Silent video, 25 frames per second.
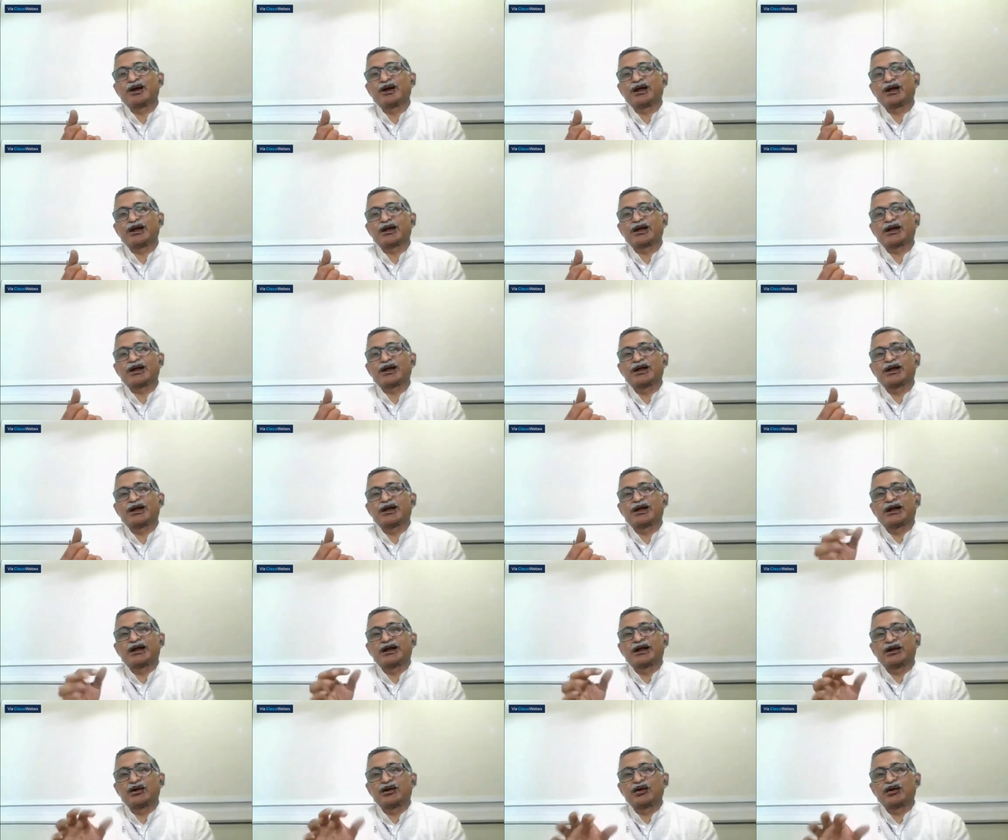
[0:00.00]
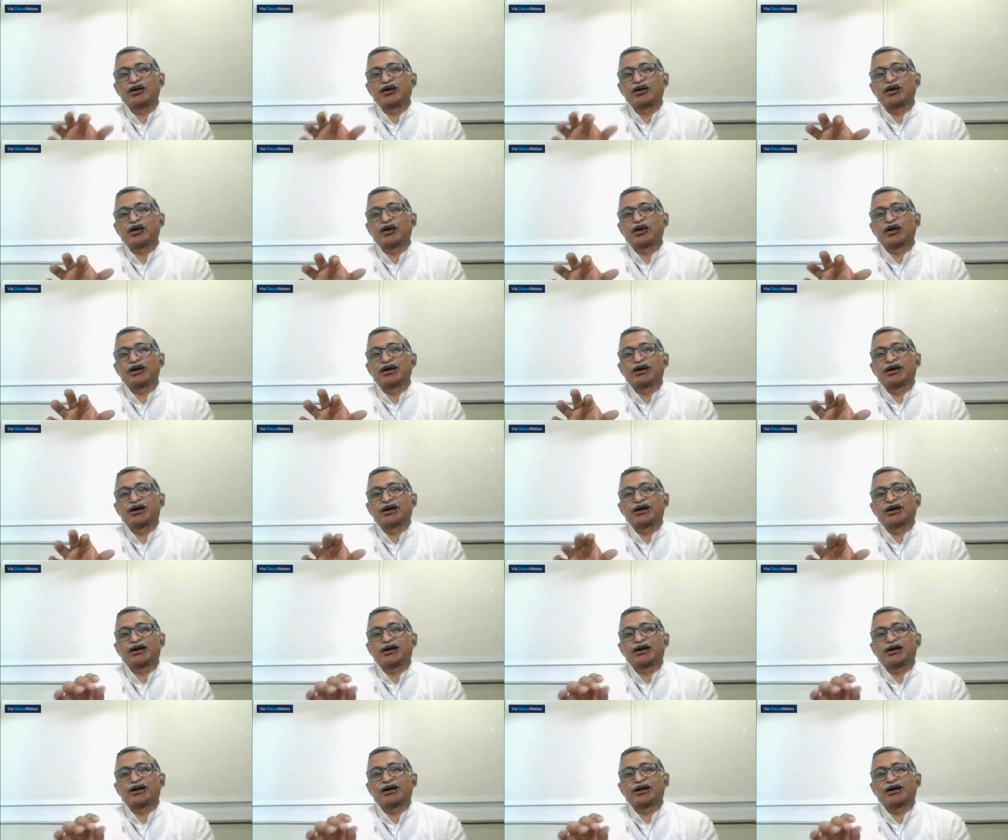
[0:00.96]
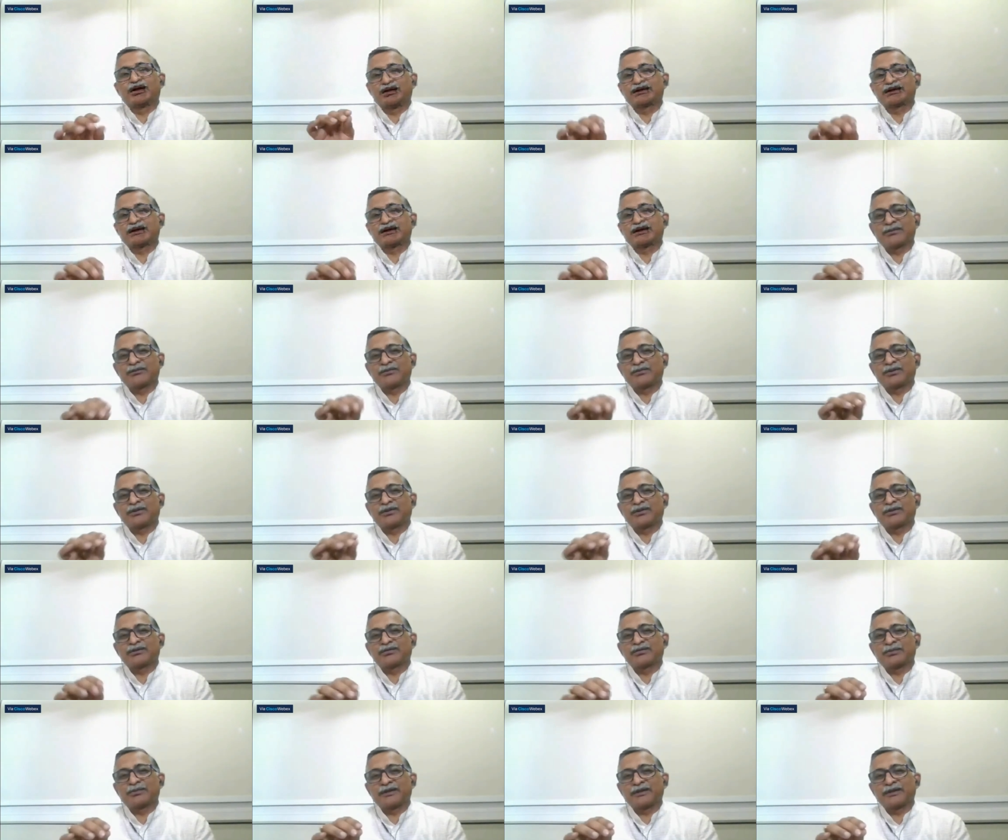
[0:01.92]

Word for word: where Hingle along with some uh,